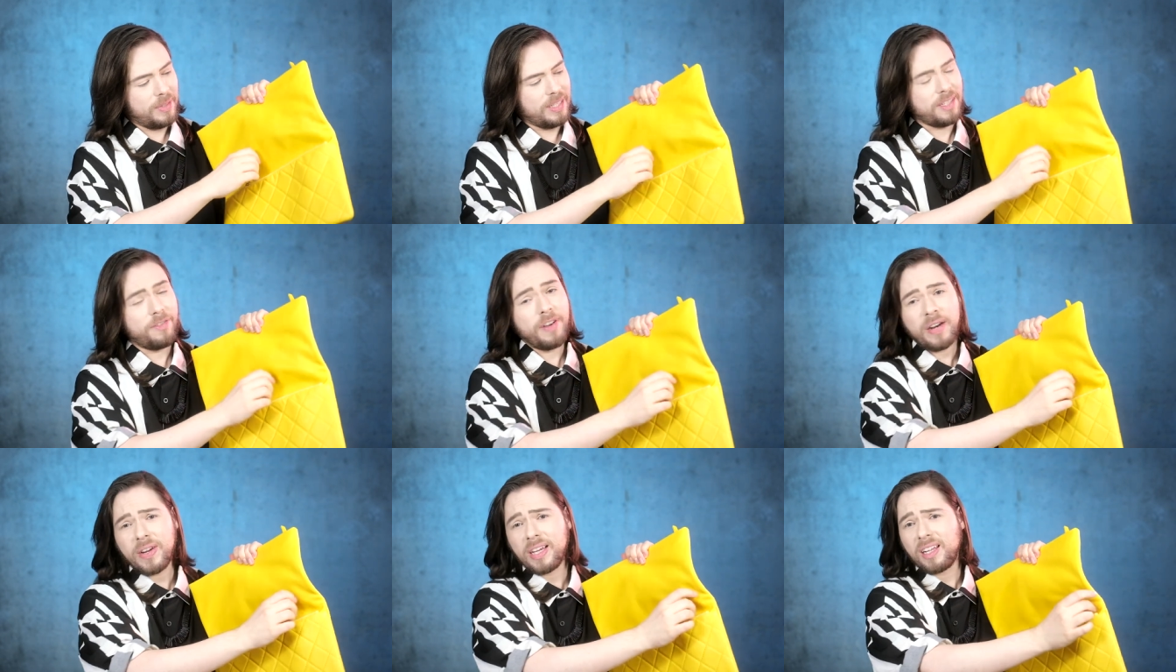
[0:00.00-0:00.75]
It's a
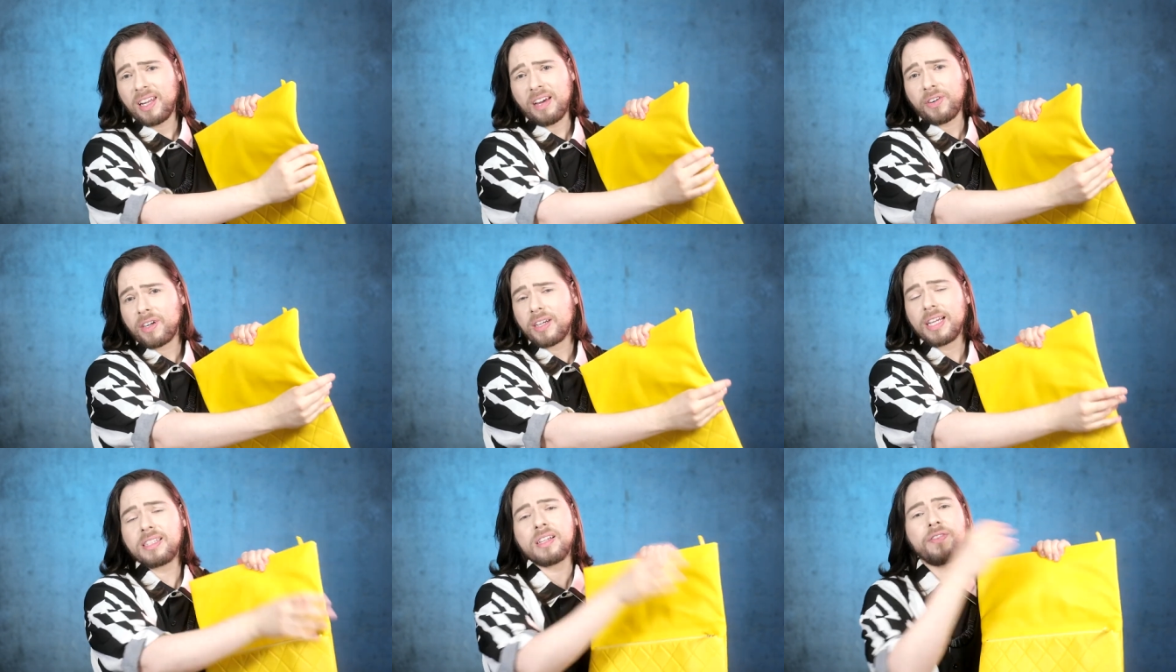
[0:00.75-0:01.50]
very clever,
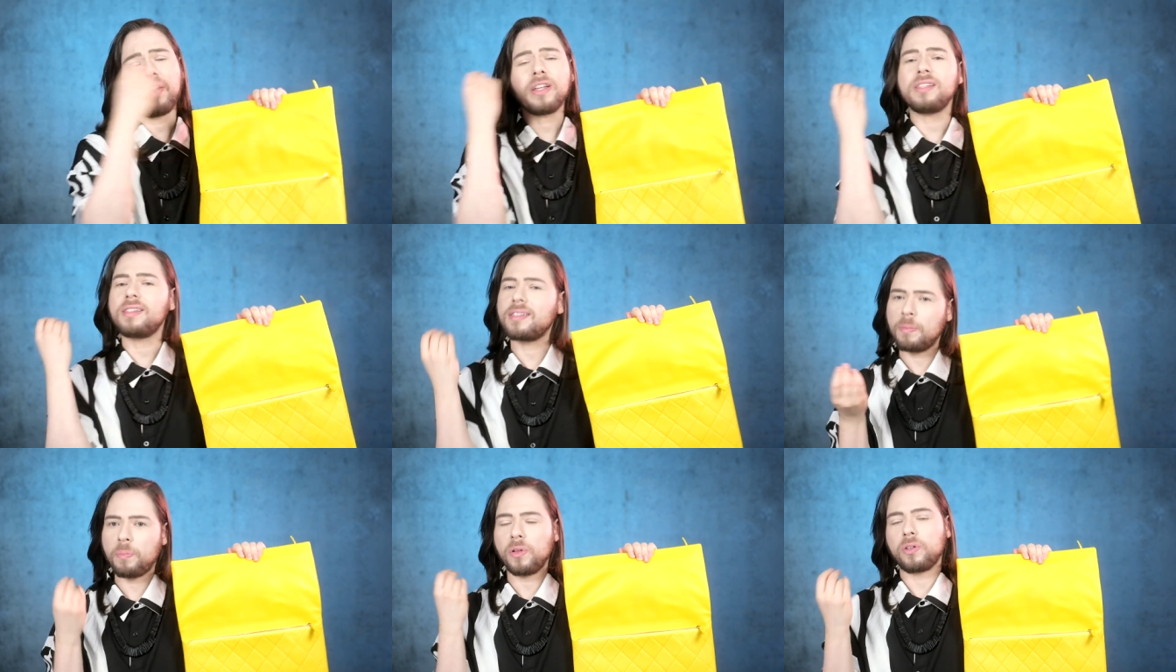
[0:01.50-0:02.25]
it's a very
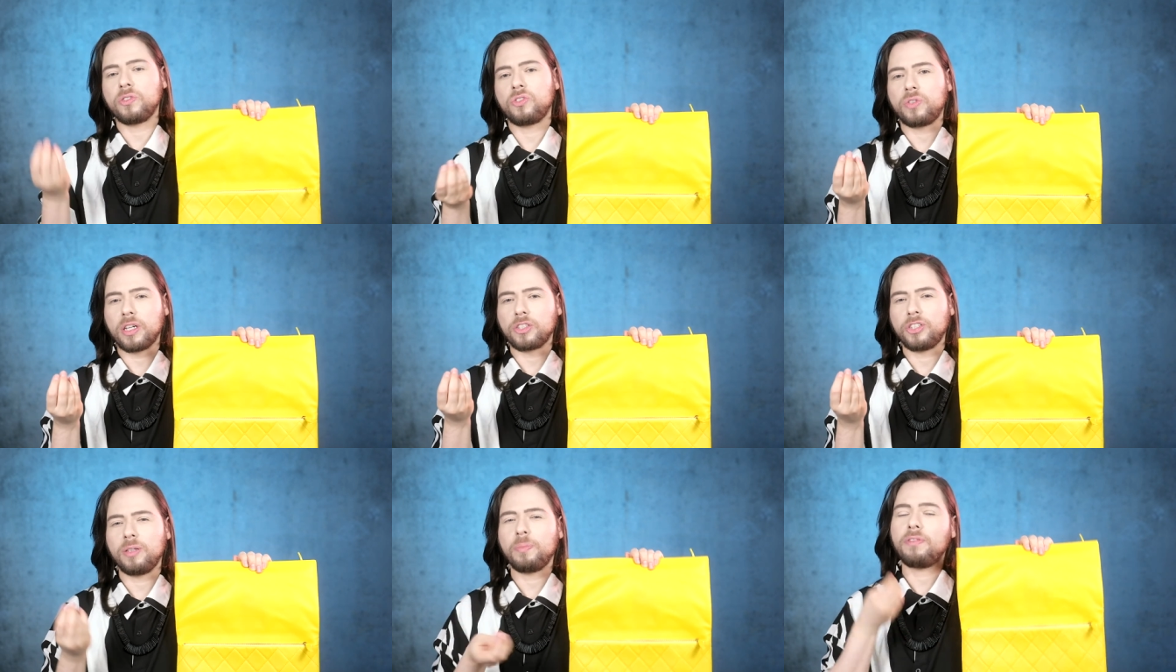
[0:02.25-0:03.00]
simple
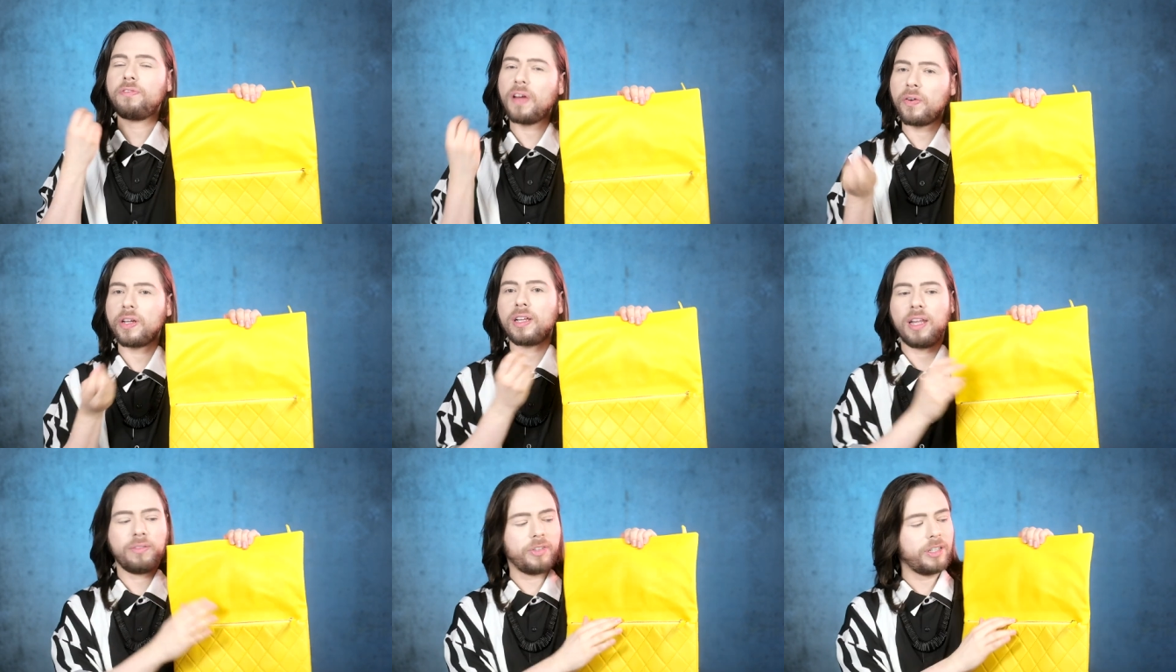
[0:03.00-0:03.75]
construction, but very
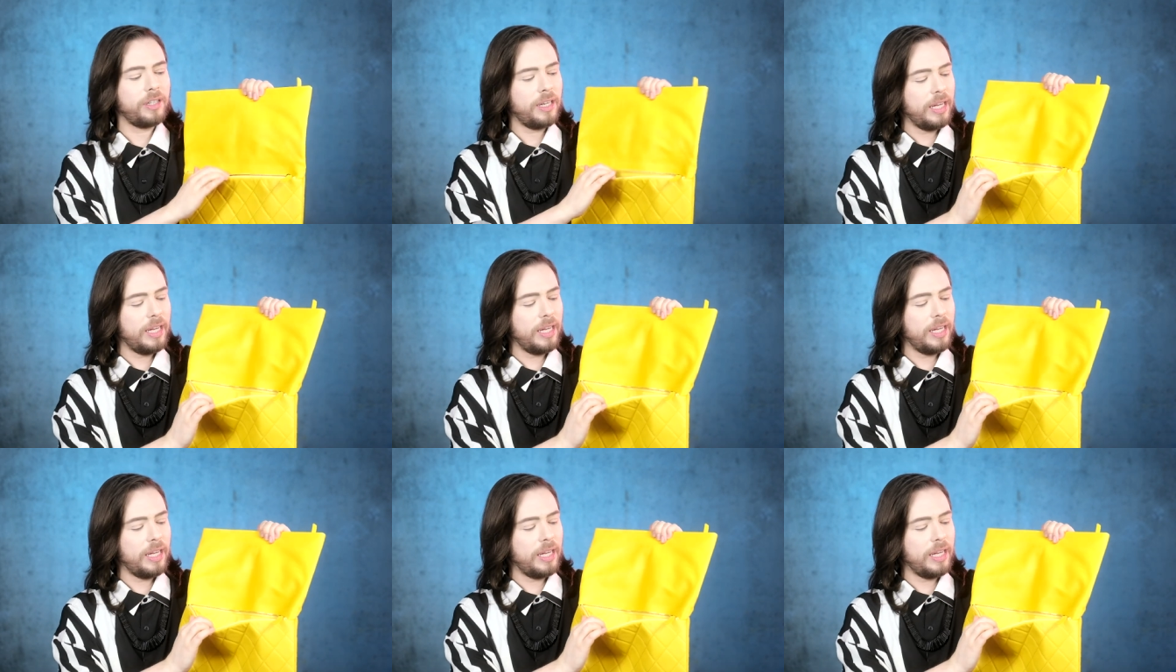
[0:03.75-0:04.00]
clever.